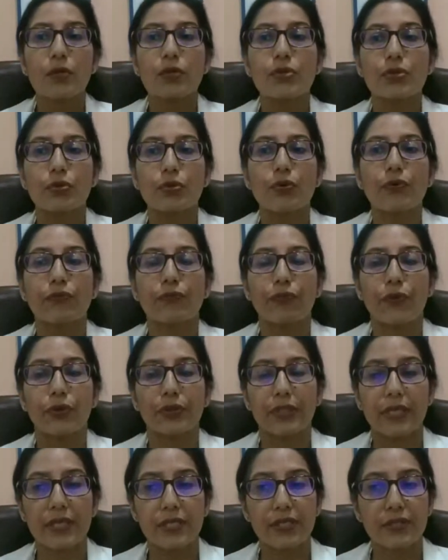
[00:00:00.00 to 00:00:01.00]
So,
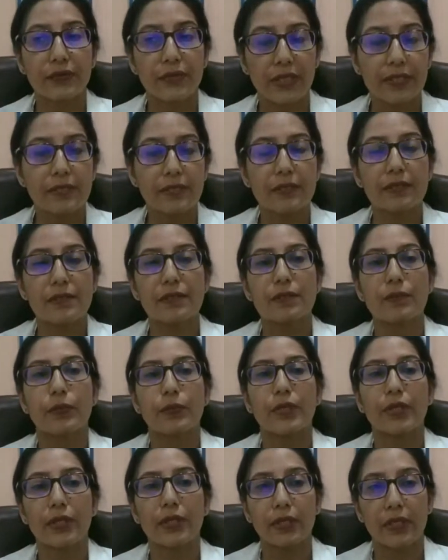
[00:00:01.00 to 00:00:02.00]
for these reasons,
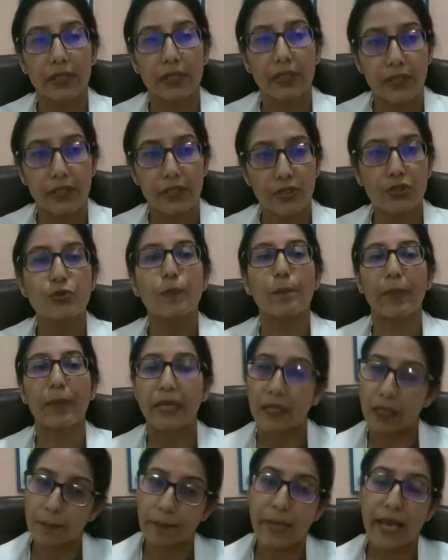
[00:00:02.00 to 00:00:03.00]
we need to
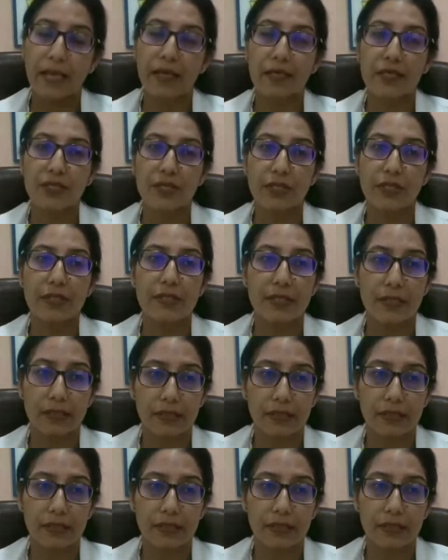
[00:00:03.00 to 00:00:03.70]
pick up allergies